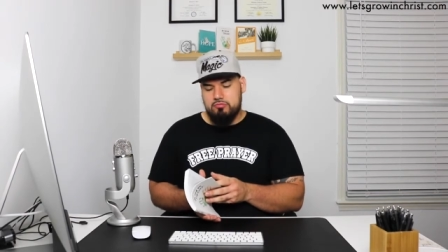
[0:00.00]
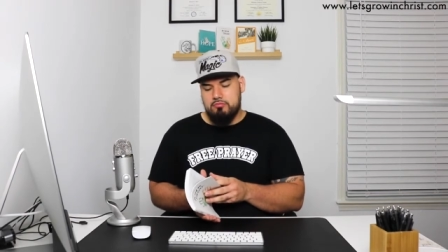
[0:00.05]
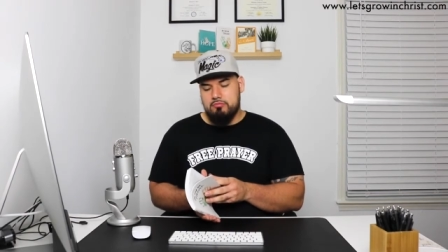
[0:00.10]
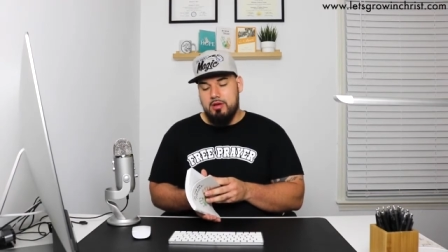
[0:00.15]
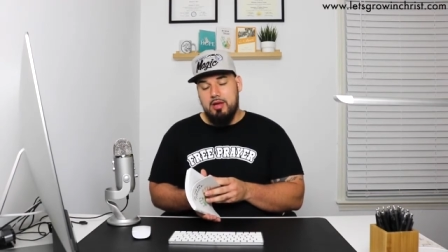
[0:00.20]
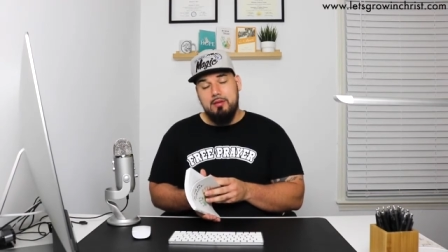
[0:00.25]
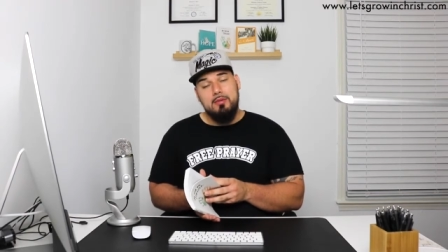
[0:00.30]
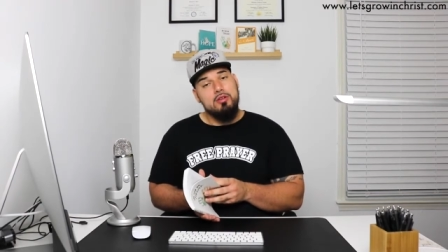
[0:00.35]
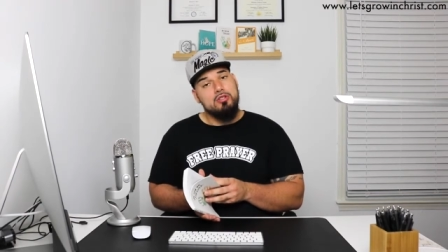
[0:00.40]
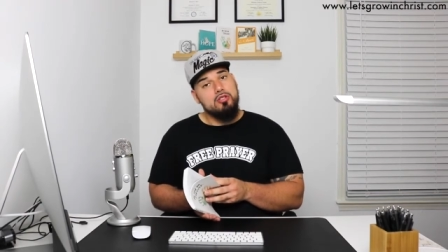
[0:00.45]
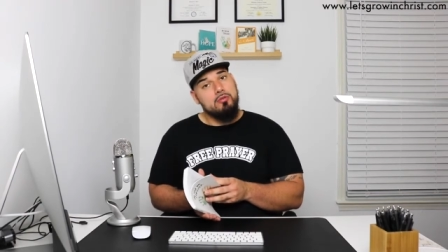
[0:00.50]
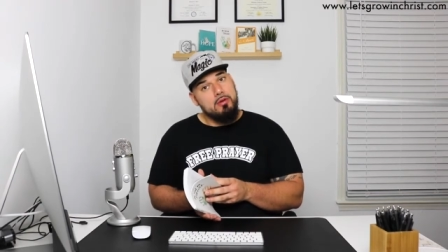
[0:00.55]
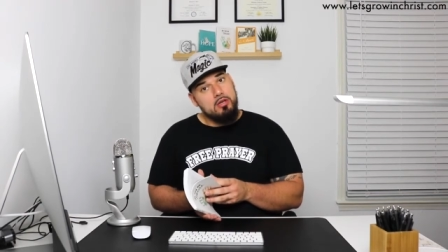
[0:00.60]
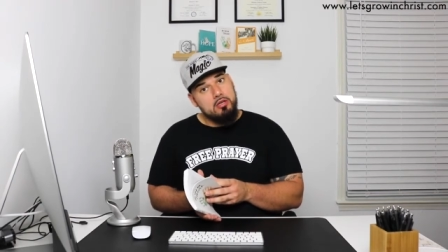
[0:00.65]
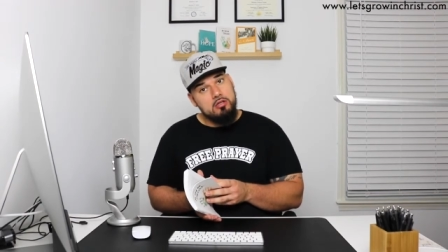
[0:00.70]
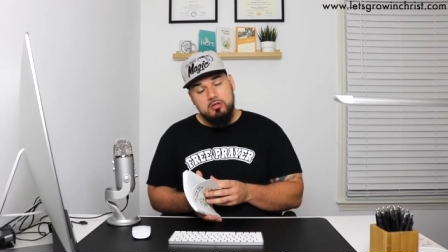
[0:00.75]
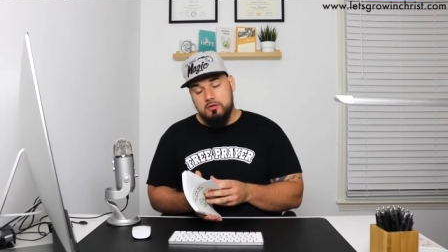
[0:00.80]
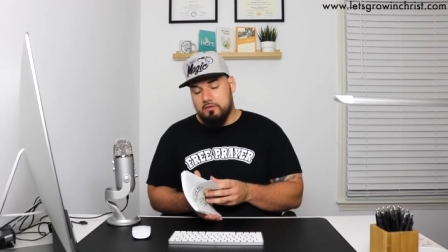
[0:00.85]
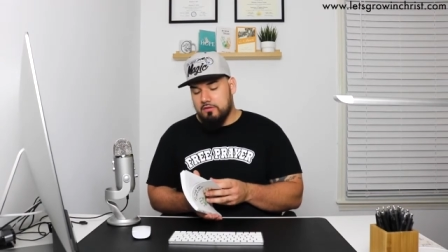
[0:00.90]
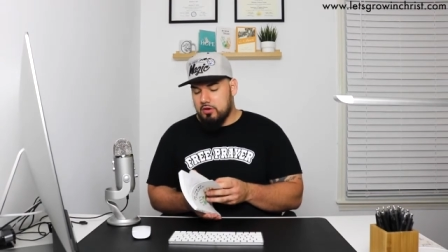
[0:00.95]
Maybe you should be
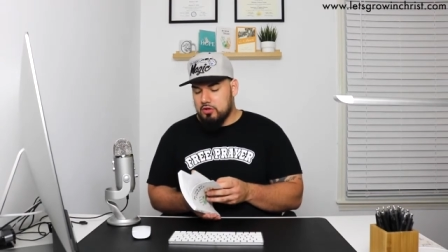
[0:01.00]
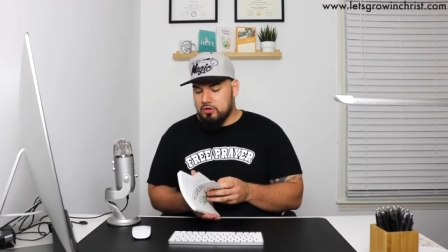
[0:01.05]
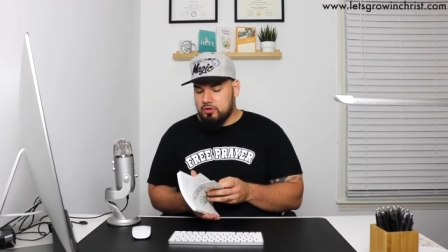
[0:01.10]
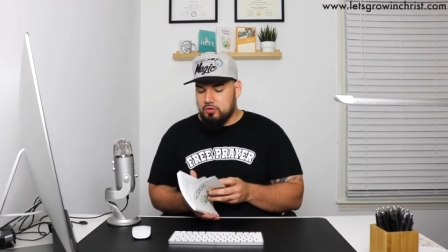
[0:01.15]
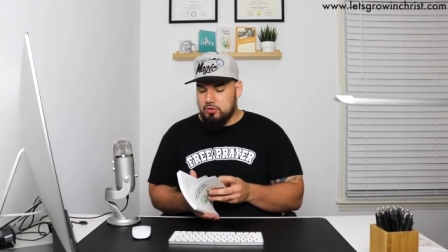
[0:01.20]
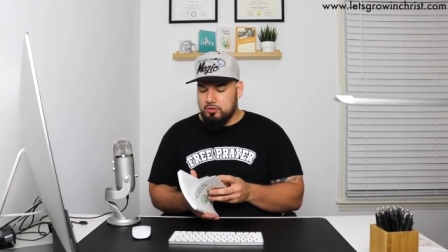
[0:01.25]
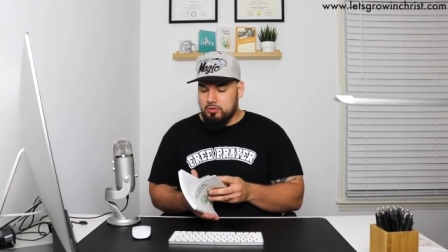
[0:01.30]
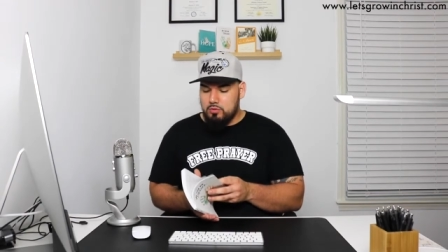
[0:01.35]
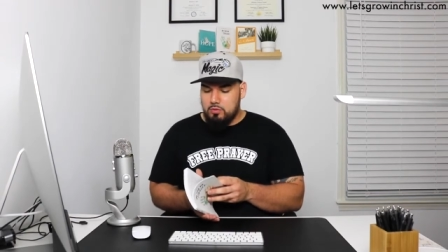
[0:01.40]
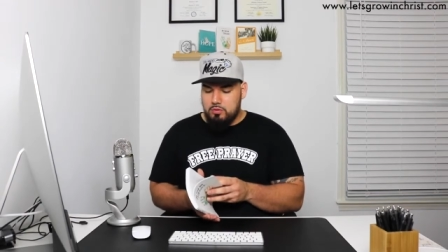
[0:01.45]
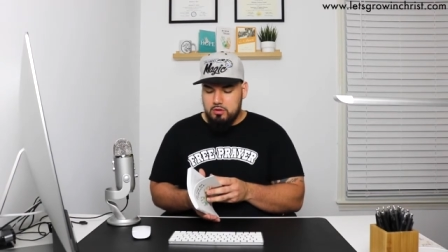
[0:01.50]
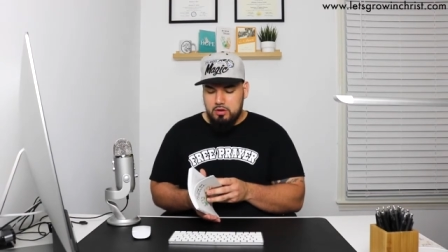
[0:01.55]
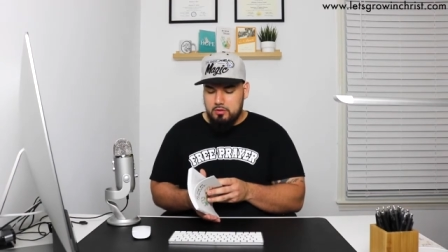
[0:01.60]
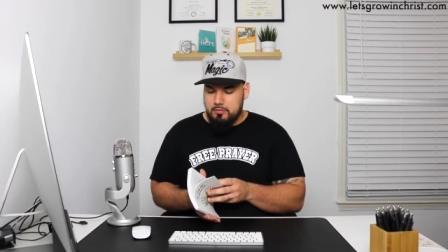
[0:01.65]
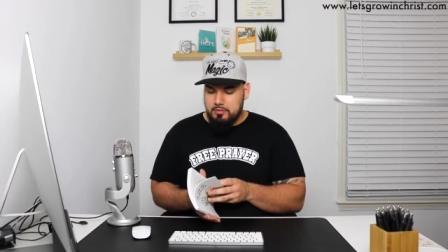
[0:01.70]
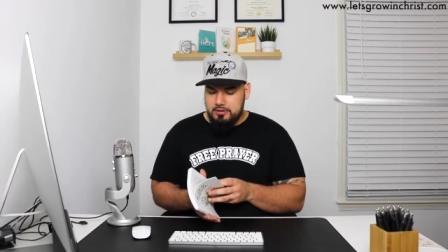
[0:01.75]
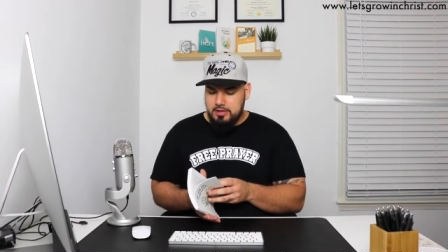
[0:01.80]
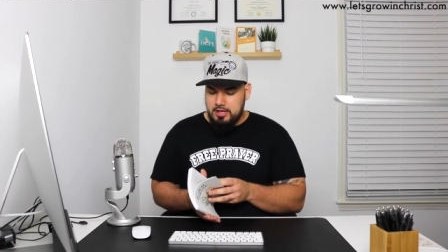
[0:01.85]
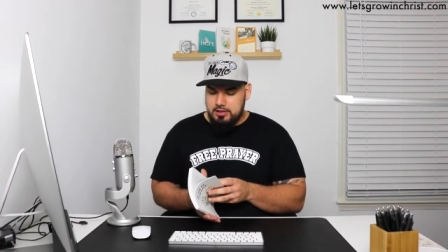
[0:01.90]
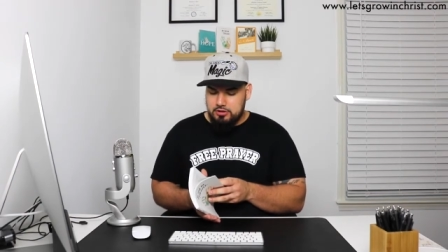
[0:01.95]
controversial in the world,
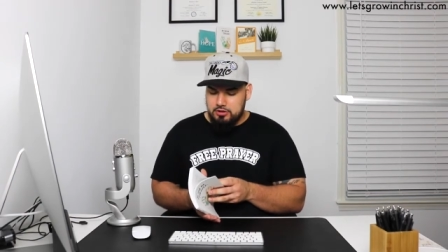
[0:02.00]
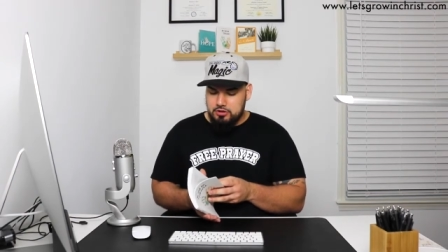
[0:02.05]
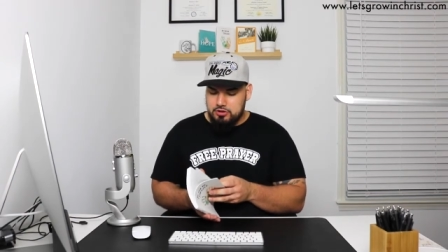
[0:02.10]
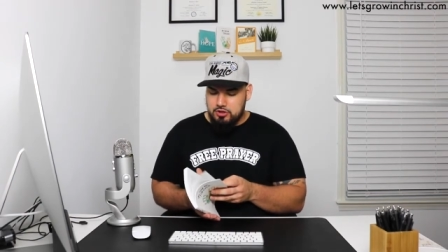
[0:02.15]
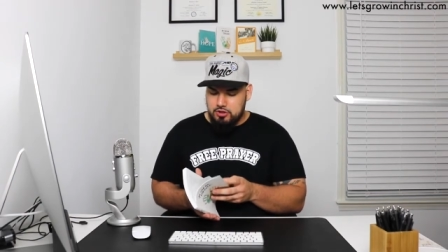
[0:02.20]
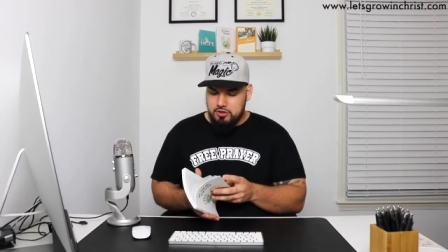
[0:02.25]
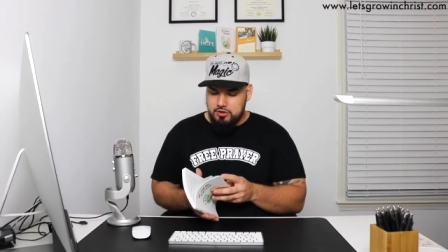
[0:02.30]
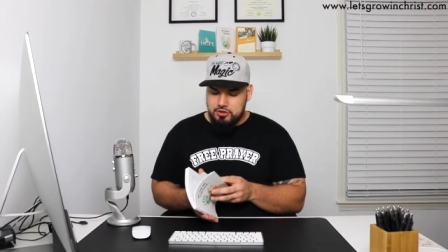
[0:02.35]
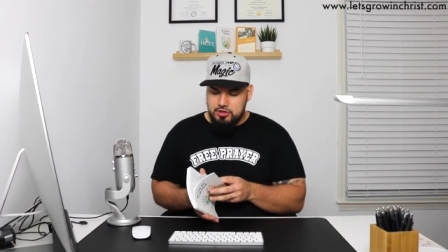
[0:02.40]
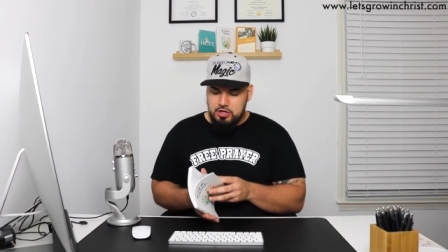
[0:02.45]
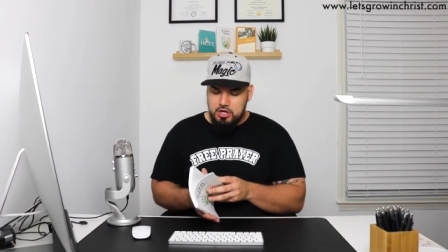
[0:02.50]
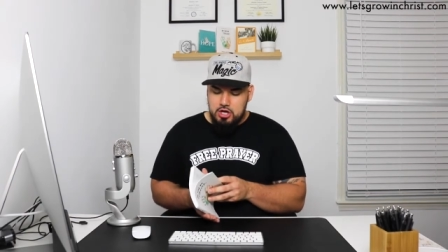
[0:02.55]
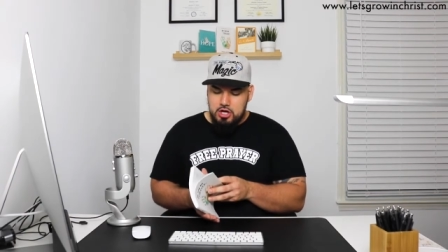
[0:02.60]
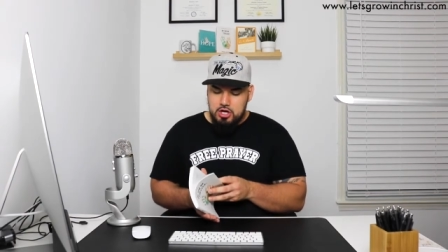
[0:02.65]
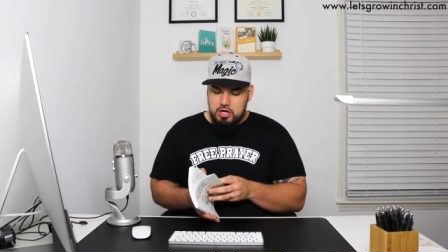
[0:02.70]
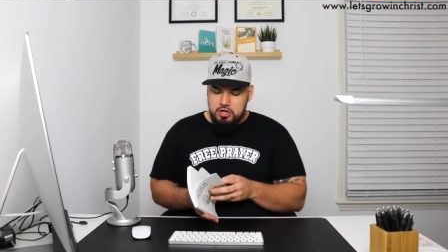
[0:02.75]
but not the church.